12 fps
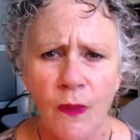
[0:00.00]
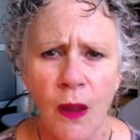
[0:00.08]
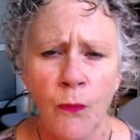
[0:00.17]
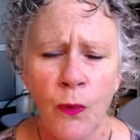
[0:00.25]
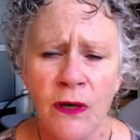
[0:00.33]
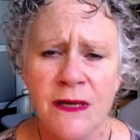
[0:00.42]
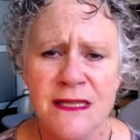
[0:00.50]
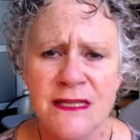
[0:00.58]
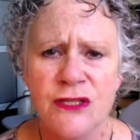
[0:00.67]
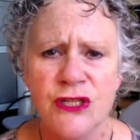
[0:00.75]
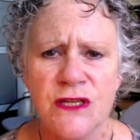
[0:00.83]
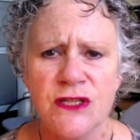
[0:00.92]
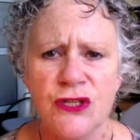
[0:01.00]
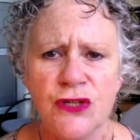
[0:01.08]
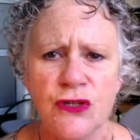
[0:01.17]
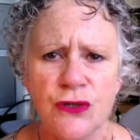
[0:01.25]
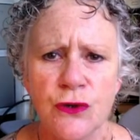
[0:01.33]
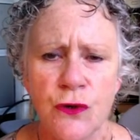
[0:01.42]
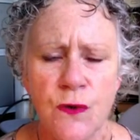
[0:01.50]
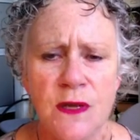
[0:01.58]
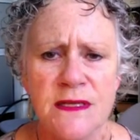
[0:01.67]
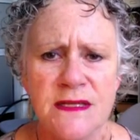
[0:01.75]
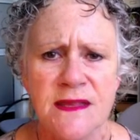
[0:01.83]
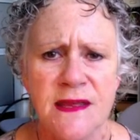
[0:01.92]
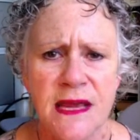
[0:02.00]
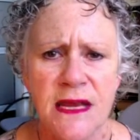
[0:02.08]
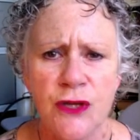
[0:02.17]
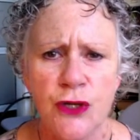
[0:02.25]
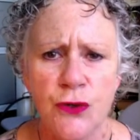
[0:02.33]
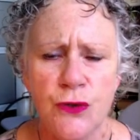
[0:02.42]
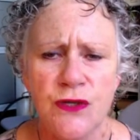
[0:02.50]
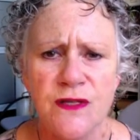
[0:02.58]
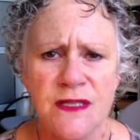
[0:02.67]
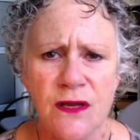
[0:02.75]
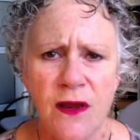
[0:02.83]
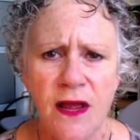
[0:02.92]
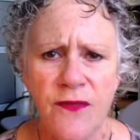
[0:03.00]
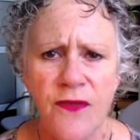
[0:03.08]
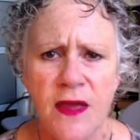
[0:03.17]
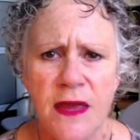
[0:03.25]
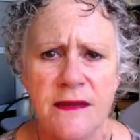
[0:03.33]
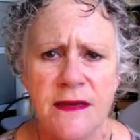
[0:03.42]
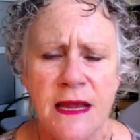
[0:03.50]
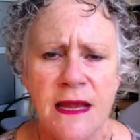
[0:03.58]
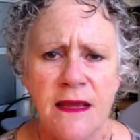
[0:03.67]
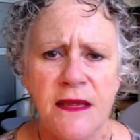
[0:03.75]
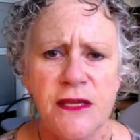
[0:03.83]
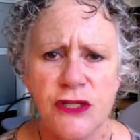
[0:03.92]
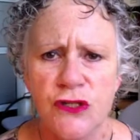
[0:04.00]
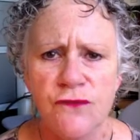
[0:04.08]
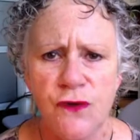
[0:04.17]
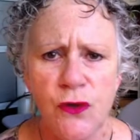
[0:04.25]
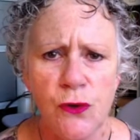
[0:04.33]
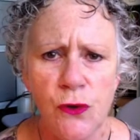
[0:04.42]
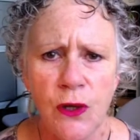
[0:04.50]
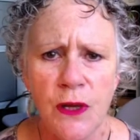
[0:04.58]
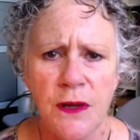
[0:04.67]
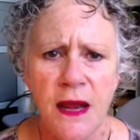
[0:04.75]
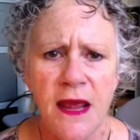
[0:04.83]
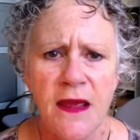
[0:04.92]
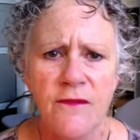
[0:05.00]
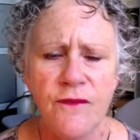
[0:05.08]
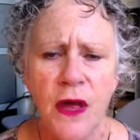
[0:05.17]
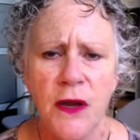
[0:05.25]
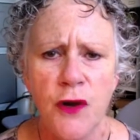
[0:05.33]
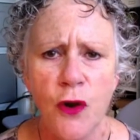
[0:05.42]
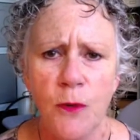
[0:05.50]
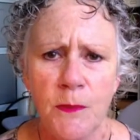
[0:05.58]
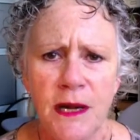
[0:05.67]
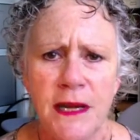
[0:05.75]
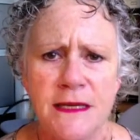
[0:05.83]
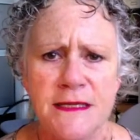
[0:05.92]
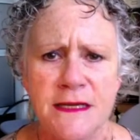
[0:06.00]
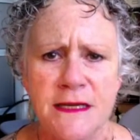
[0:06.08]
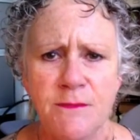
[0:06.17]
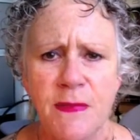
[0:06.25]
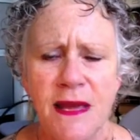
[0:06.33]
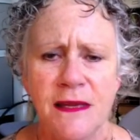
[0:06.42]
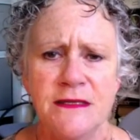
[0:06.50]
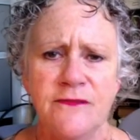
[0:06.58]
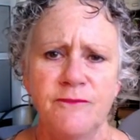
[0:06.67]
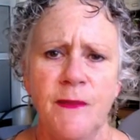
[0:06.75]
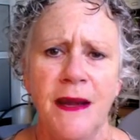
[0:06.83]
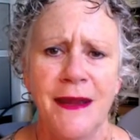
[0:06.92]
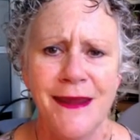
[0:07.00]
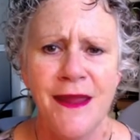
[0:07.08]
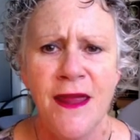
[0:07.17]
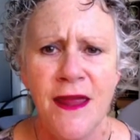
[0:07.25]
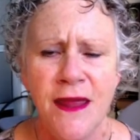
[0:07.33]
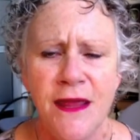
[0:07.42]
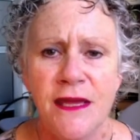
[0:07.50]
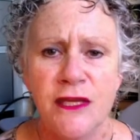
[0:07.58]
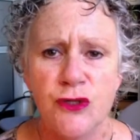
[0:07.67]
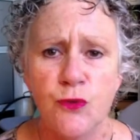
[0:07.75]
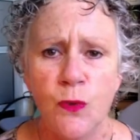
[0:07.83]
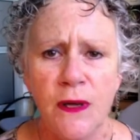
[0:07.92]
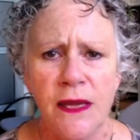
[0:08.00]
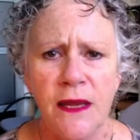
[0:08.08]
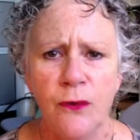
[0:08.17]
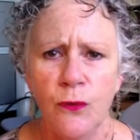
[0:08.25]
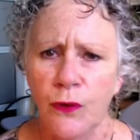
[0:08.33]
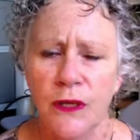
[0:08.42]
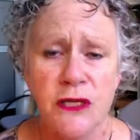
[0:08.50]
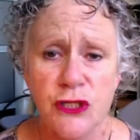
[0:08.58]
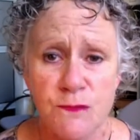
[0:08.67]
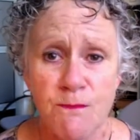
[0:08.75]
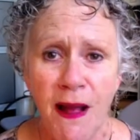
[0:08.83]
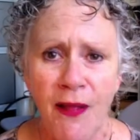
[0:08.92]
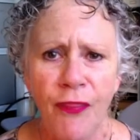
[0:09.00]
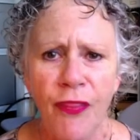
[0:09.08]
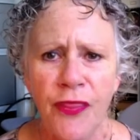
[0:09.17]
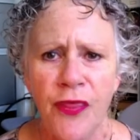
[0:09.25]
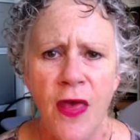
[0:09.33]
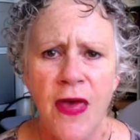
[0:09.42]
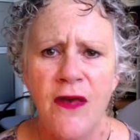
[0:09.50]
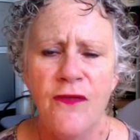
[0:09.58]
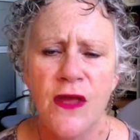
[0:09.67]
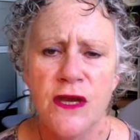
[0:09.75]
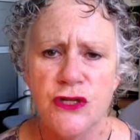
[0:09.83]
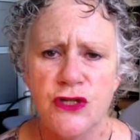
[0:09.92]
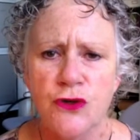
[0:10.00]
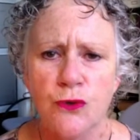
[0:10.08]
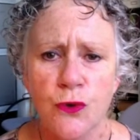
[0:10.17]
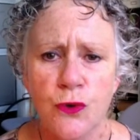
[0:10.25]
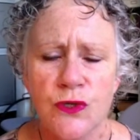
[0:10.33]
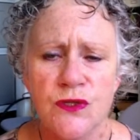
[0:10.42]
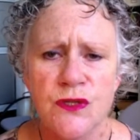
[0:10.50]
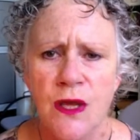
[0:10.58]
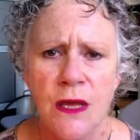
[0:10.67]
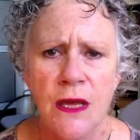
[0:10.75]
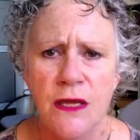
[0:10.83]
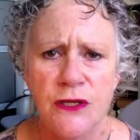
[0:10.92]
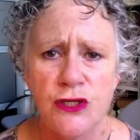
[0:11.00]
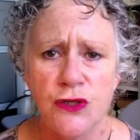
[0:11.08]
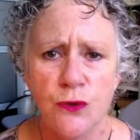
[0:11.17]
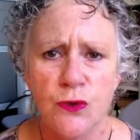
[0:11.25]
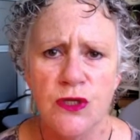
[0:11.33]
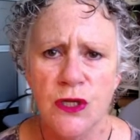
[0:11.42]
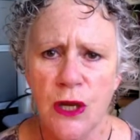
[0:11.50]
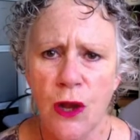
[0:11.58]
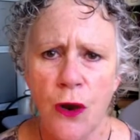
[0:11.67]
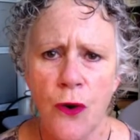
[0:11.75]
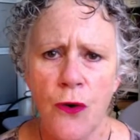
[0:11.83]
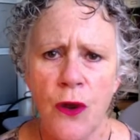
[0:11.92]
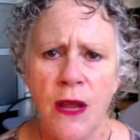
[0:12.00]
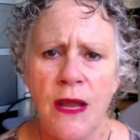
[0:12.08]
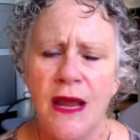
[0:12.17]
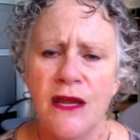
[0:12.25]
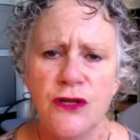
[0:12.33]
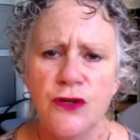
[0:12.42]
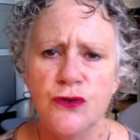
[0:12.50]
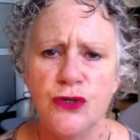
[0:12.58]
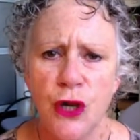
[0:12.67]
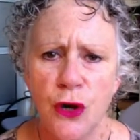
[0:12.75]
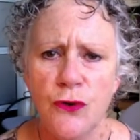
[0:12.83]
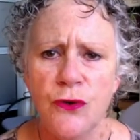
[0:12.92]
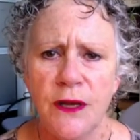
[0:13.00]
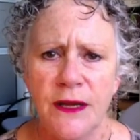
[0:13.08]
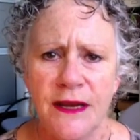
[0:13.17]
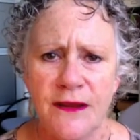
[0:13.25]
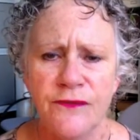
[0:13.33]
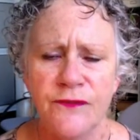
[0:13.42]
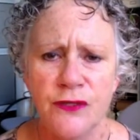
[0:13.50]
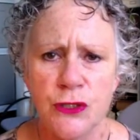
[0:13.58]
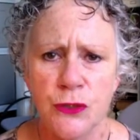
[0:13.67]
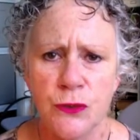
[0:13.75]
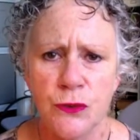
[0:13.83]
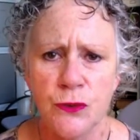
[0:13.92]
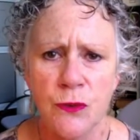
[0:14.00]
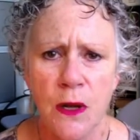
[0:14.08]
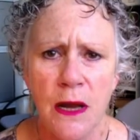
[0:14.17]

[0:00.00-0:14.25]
what I suggest you do is that you decide that each of you can have a nominated amount of money each week or each month that is yours. It's yours alone, and you don't have to